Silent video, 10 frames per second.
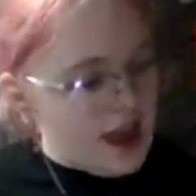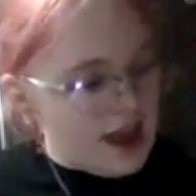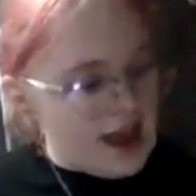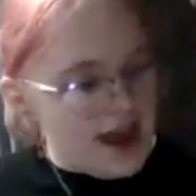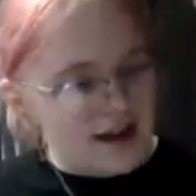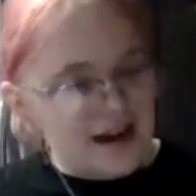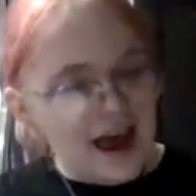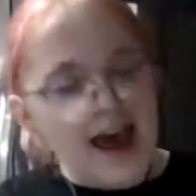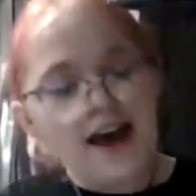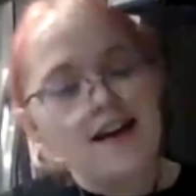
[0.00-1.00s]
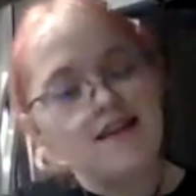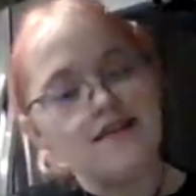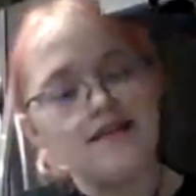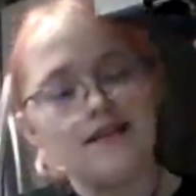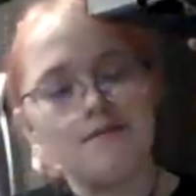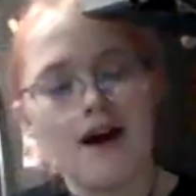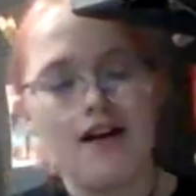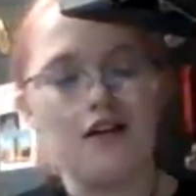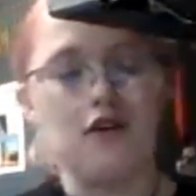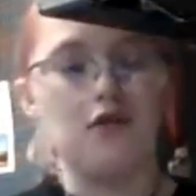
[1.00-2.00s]
And as the
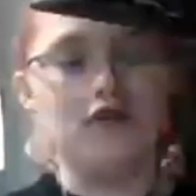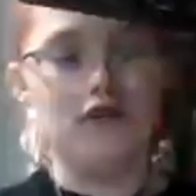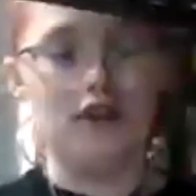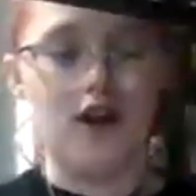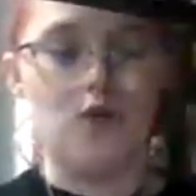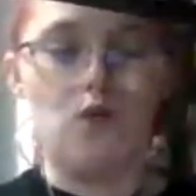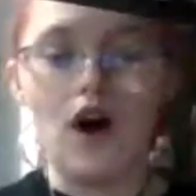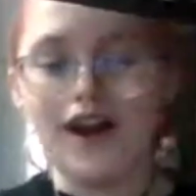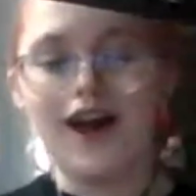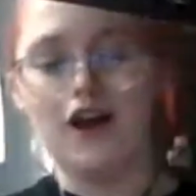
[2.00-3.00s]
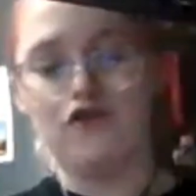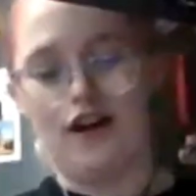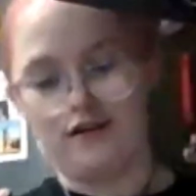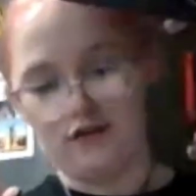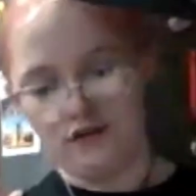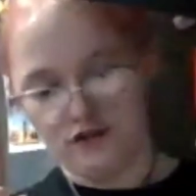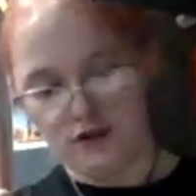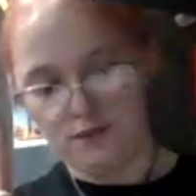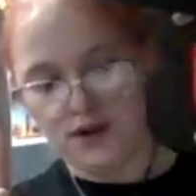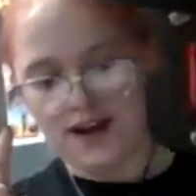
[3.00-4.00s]
molecules in one hydroxyl
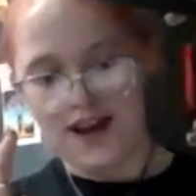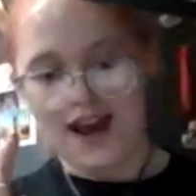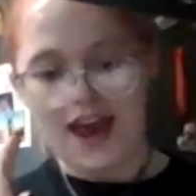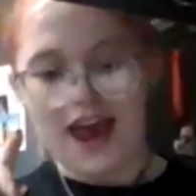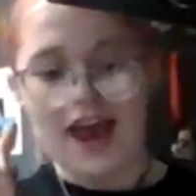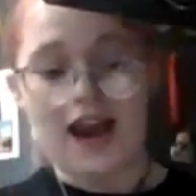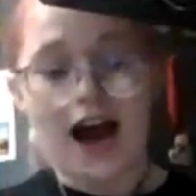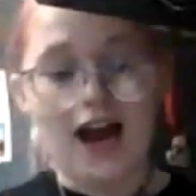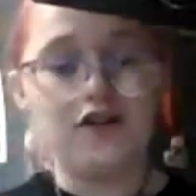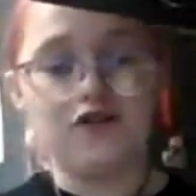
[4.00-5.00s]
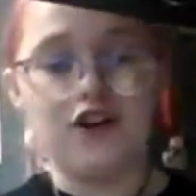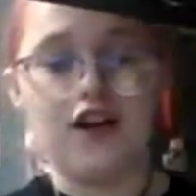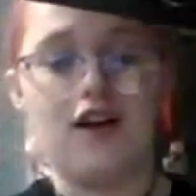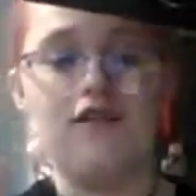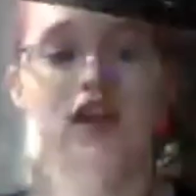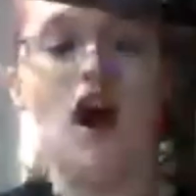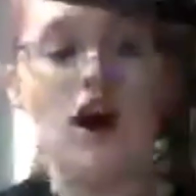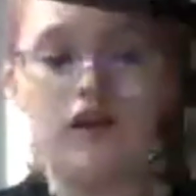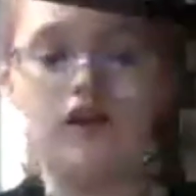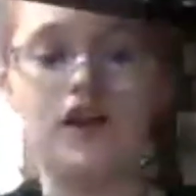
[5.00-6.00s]
group and hydrogen of the
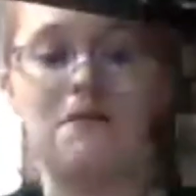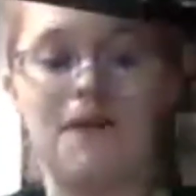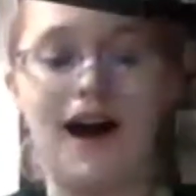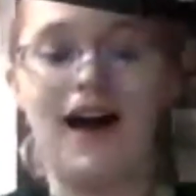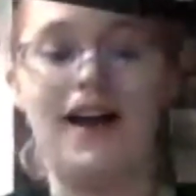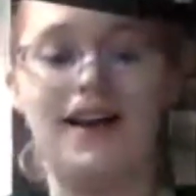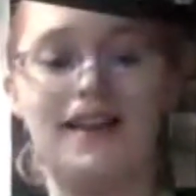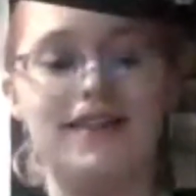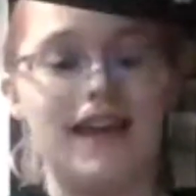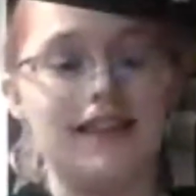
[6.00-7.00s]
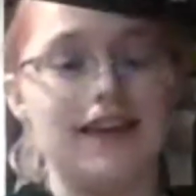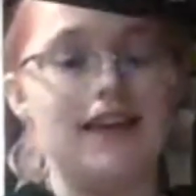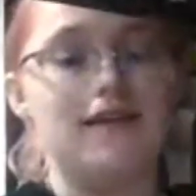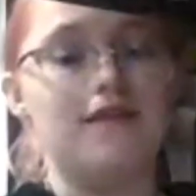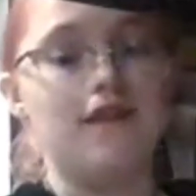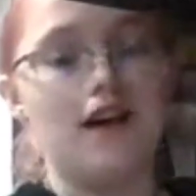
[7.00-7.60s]
other combine, they leave